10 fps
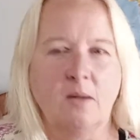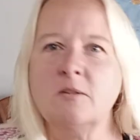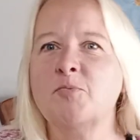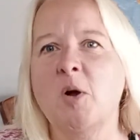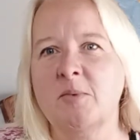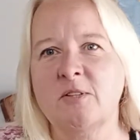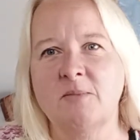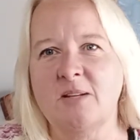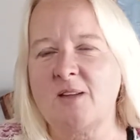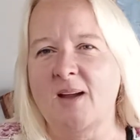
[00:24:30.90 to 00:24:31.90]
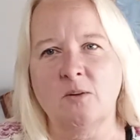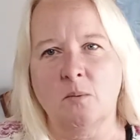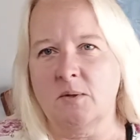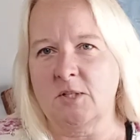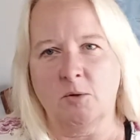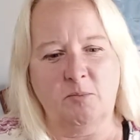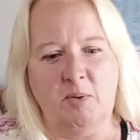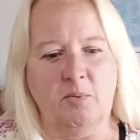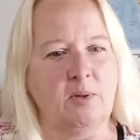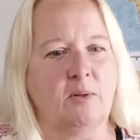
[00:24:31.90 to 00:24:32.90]
And there's probably some days I don't want to deal with
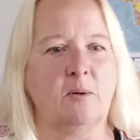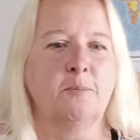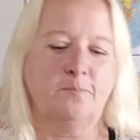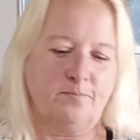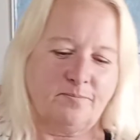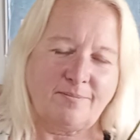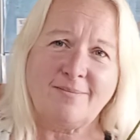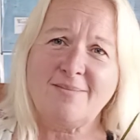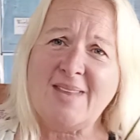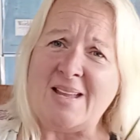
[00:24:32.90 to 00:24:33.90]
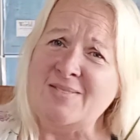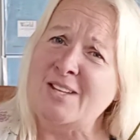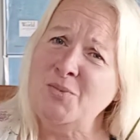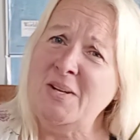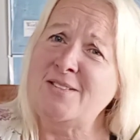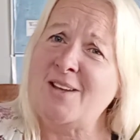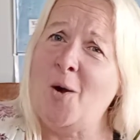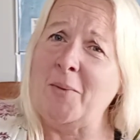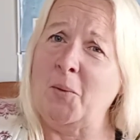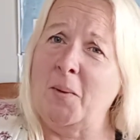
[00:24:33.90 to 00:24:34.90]
people either. That's when I stay
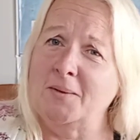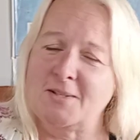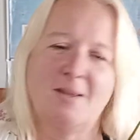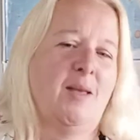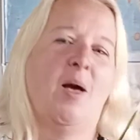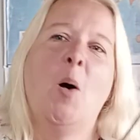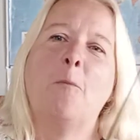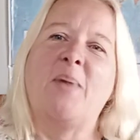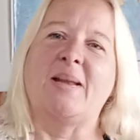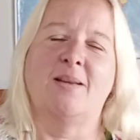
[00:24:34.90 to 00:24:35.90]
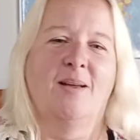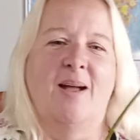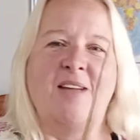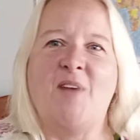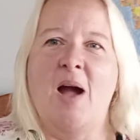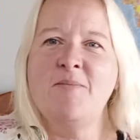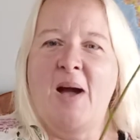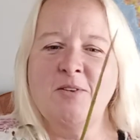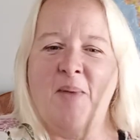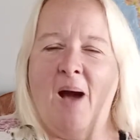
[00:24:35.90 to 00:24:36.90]
home and quilt. But if I'm
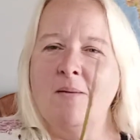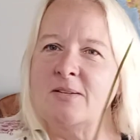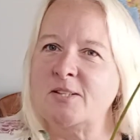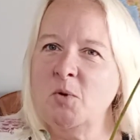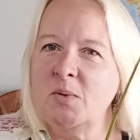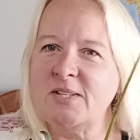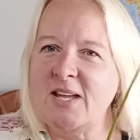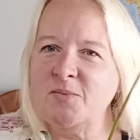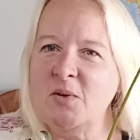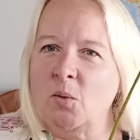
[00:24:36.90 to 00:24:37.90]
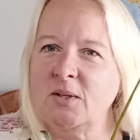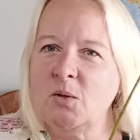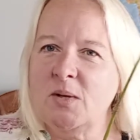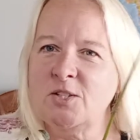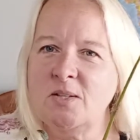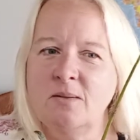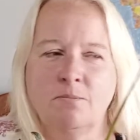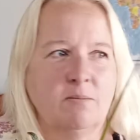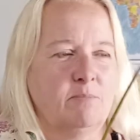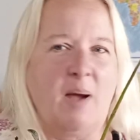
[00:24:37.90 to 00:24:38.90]
out and about and someone wants to ask me an orchid question,
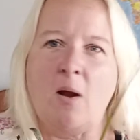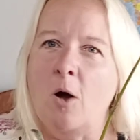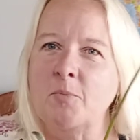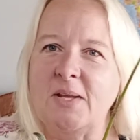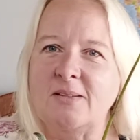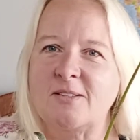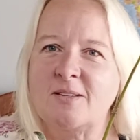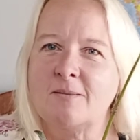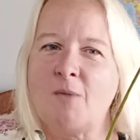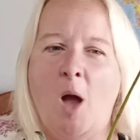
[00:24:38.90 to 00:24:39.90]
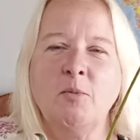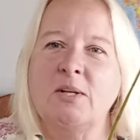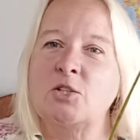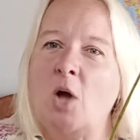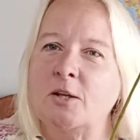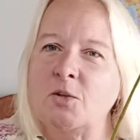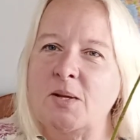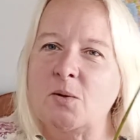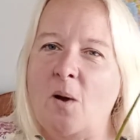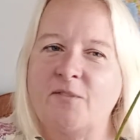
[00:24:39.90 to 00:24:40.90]
by all means, I'm going to talk your
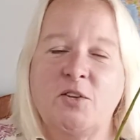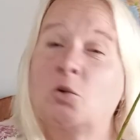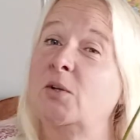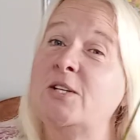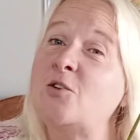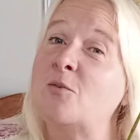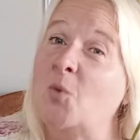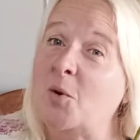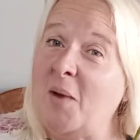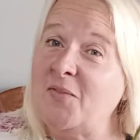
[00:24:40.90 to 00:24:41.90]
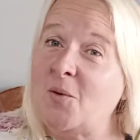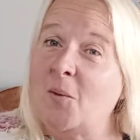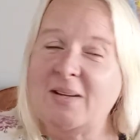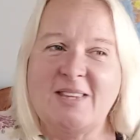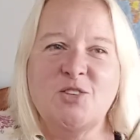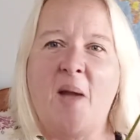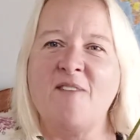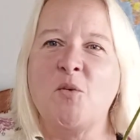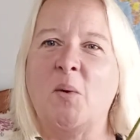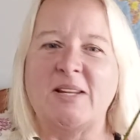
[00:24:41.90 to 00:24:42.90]
ear off. You're going to know more about that orchid than you
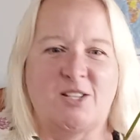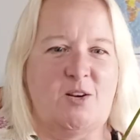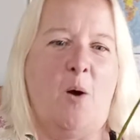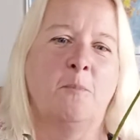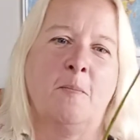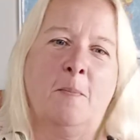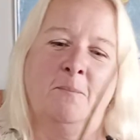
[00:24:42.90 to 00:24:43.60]
ever wanted to know.